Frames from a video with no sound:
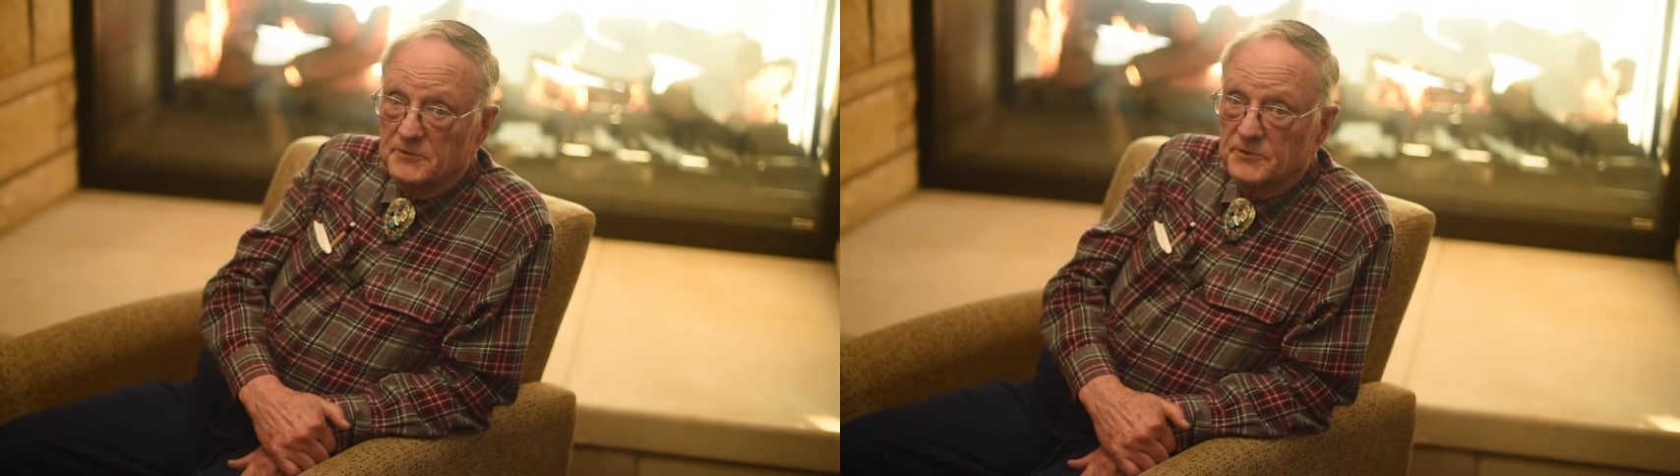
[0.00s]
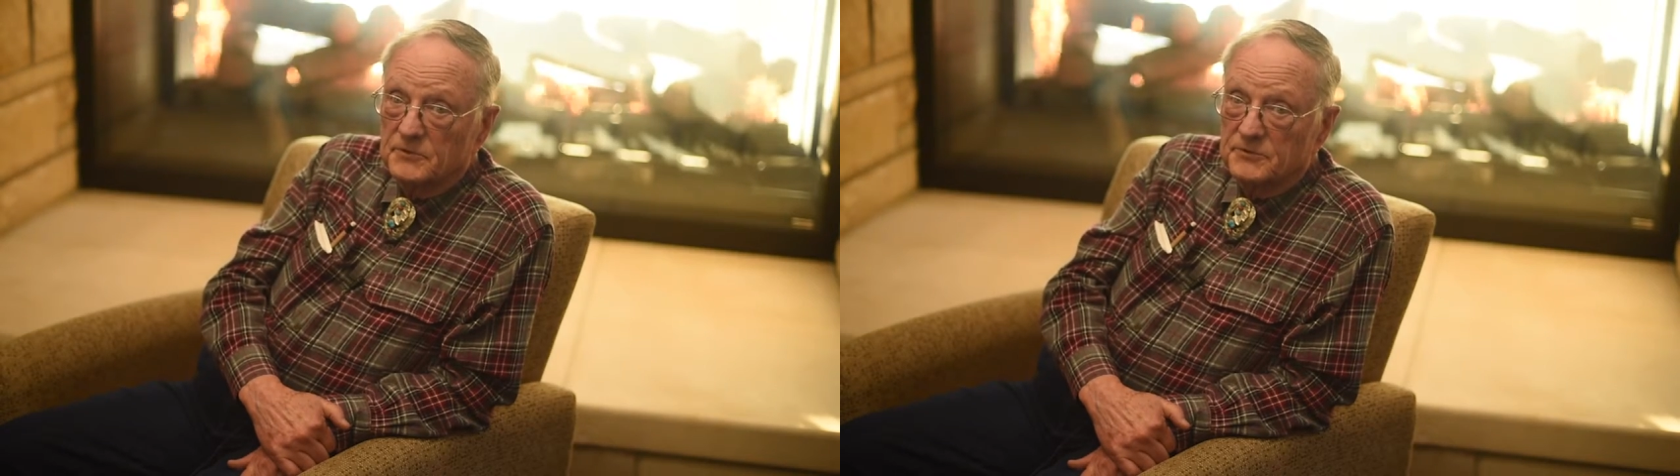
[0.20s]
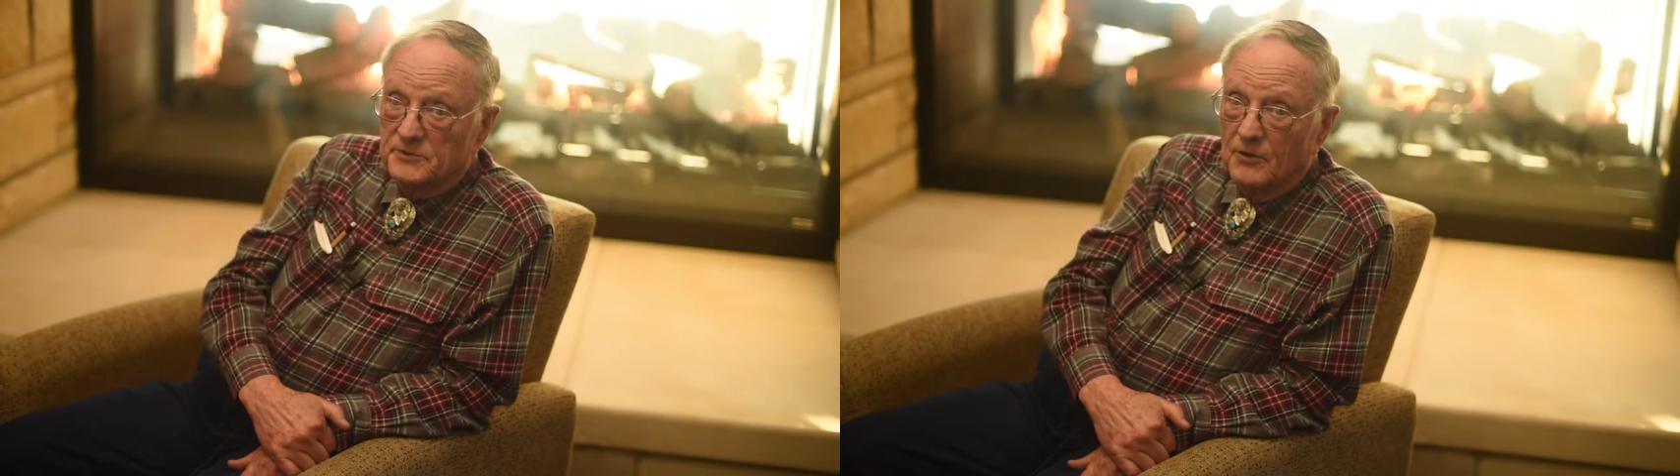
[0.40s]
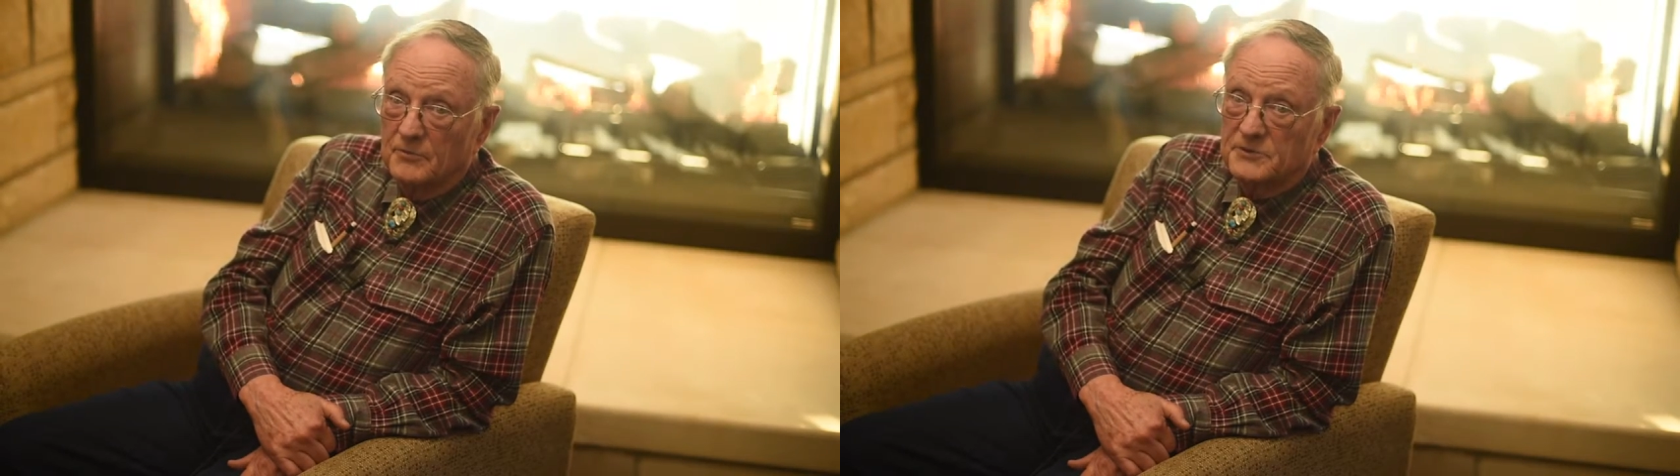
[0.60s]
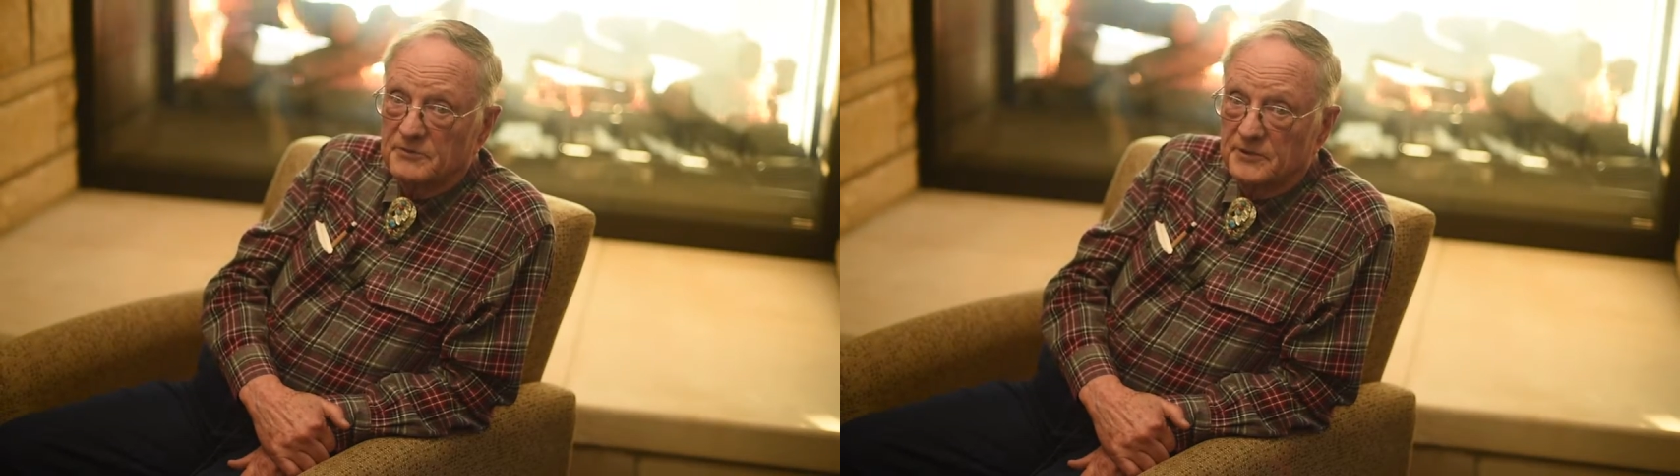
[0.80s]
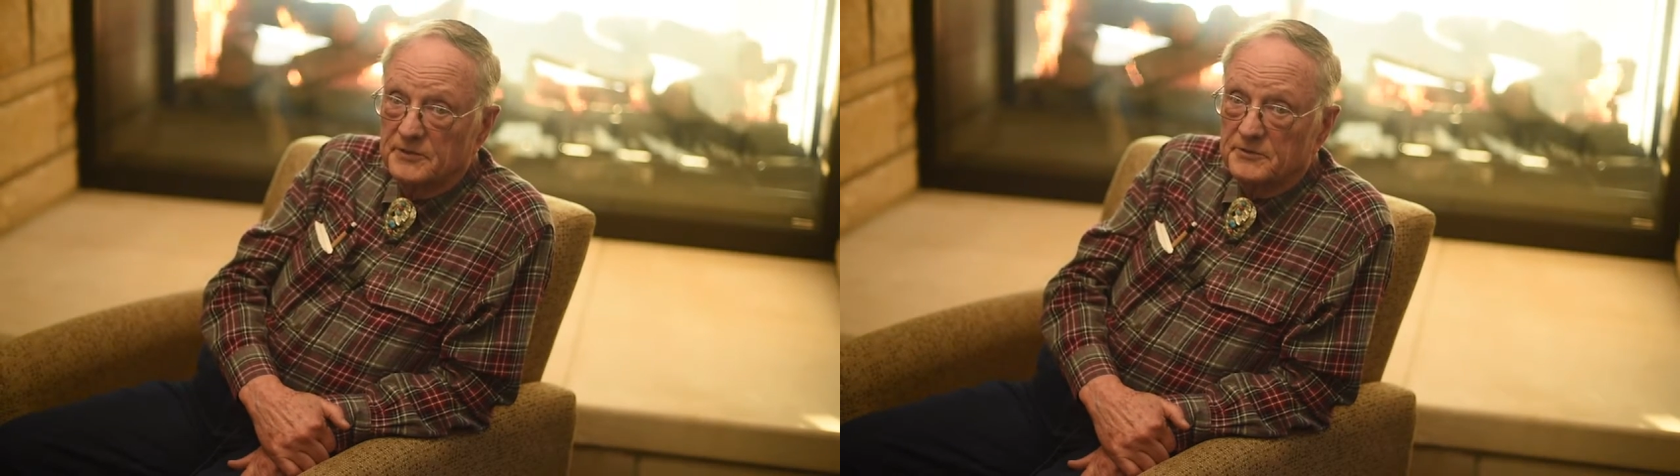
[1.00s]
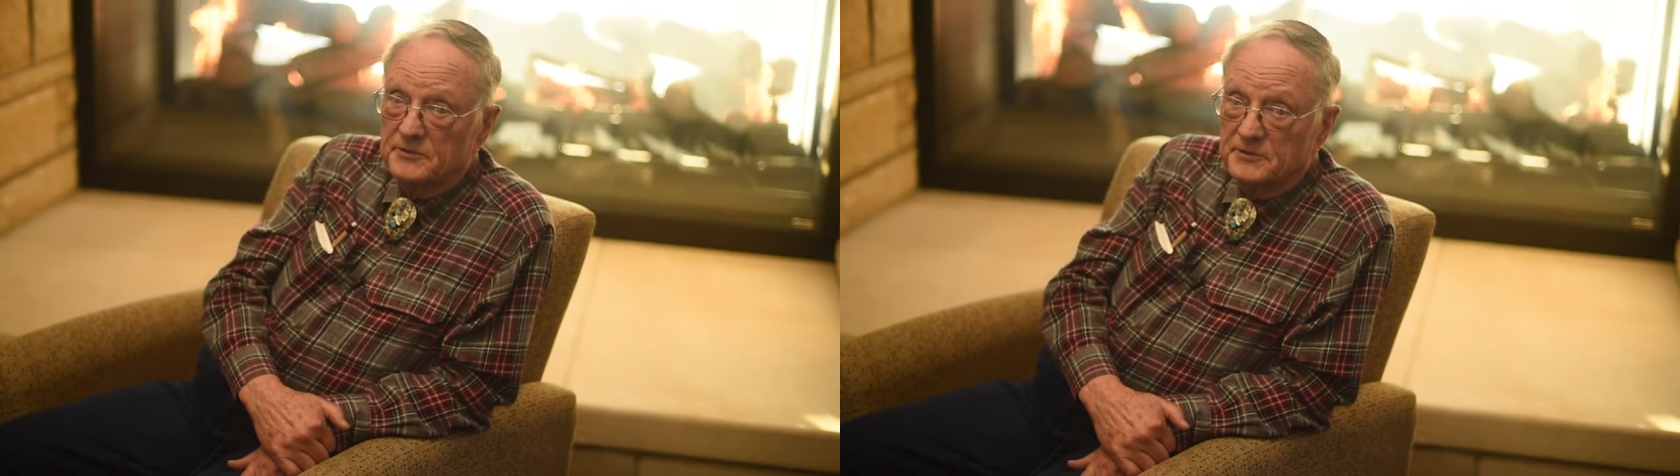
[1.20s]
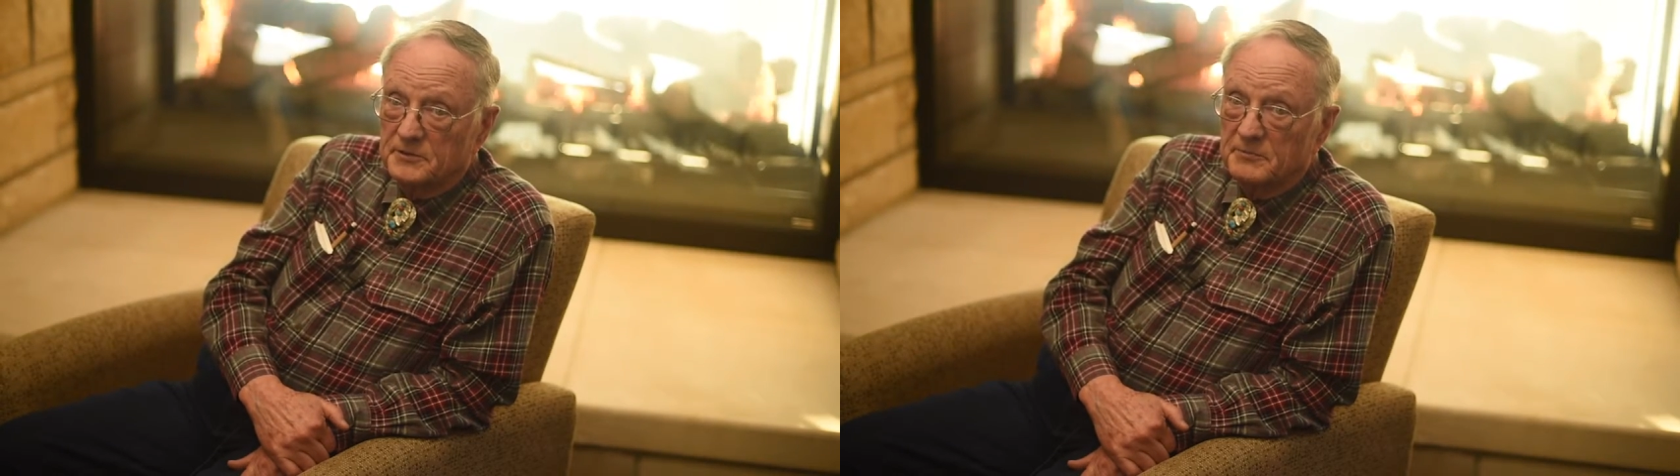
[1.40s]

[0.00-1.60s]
so it was always of interest to